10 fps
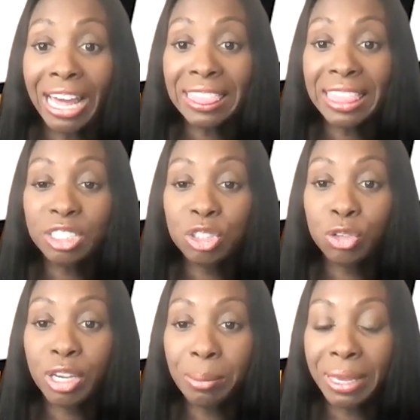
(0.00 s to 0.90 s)
I think
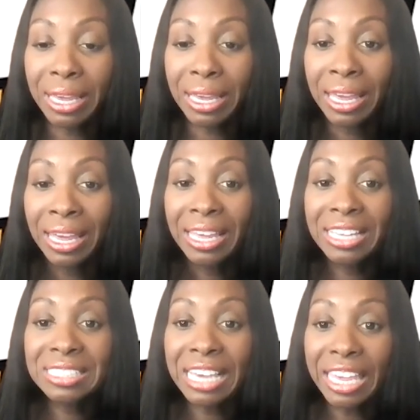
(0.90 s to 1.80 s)
streaming
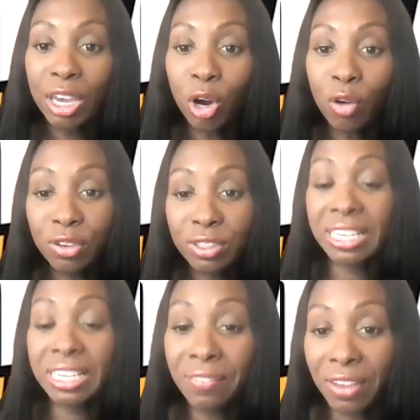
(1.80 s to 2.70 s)
is taking over
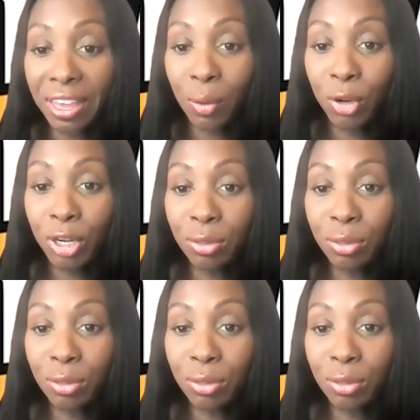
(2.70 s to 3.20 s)
TV. What do you